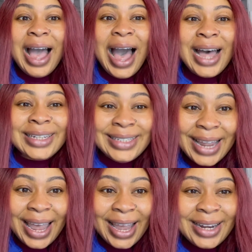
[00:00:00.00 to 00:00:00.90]
And
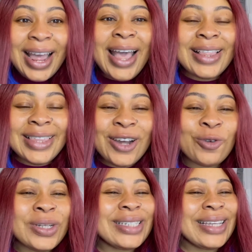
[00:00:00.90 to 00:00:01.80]
then
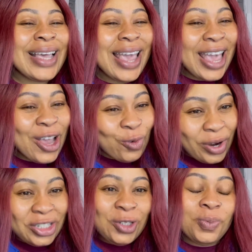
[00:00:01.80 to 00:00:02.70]
there is a
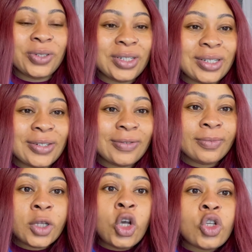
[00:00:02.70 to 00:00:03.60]
response.
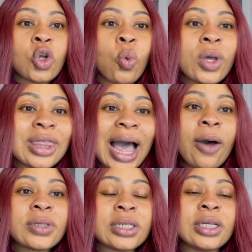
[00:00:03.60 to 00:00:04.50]
So
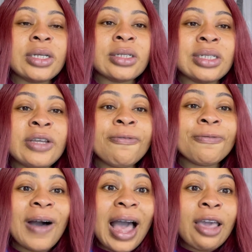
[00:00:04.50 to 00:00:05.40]
without the
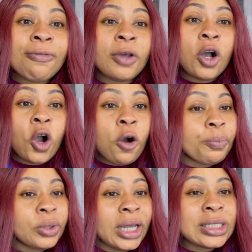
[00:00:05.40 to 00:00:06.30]
5
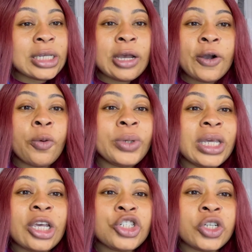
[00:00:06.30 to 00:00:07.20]
components,
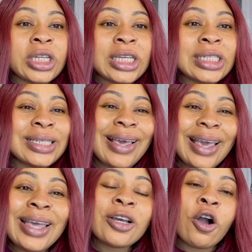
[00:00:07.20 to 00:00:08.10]
communication is
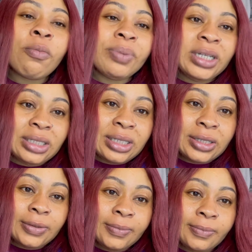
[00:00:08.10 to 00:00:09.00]
incomplete.
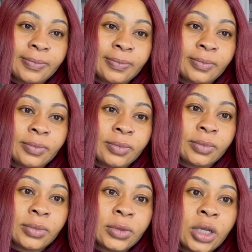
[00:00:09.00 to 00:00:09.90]

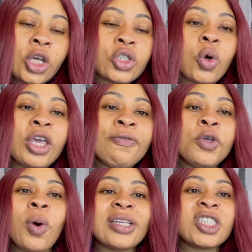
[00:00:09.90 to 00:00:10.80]
So if
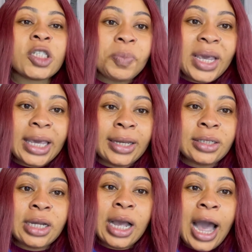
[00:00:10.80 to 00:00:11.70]
you are
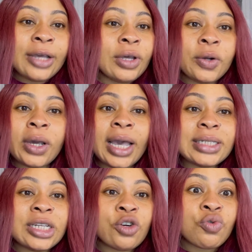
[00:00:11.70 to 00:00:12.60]
speaking and you're not
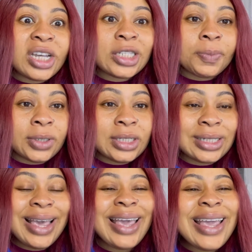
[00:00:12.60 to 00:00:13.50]
getting a
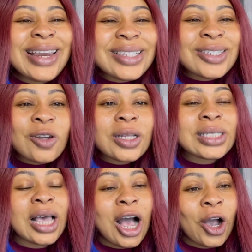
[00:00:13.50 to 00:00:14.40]
response, it is
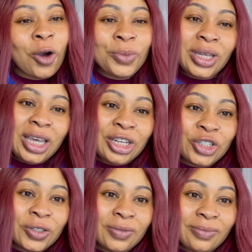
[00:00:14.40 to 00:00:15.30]
not
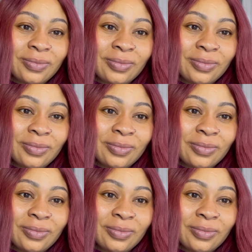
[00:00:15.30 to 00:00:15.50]
communication.